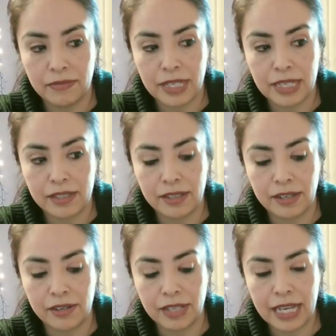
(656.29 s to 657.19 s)
Is
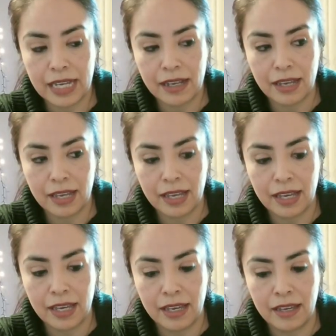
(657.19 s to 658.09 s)
there like
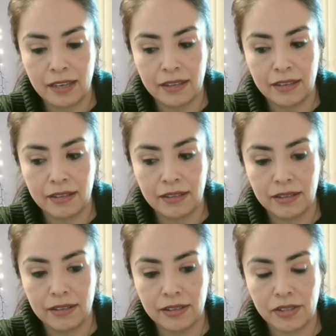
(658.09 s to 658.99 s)
a
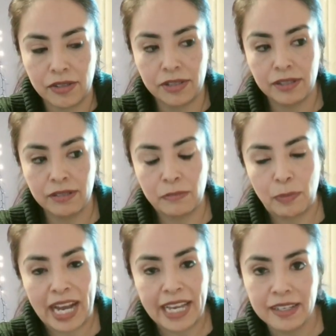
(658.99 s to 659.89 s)
certain
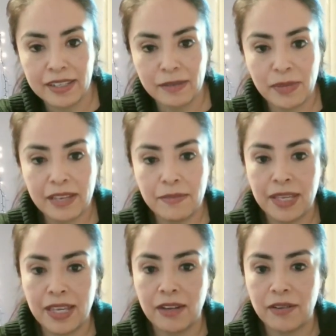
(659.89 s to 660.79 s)
bias
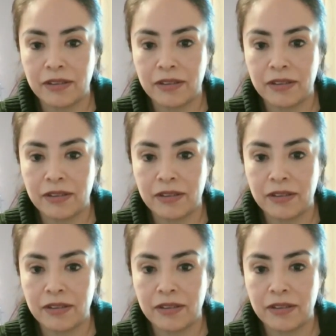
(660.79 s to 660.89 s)
maybe or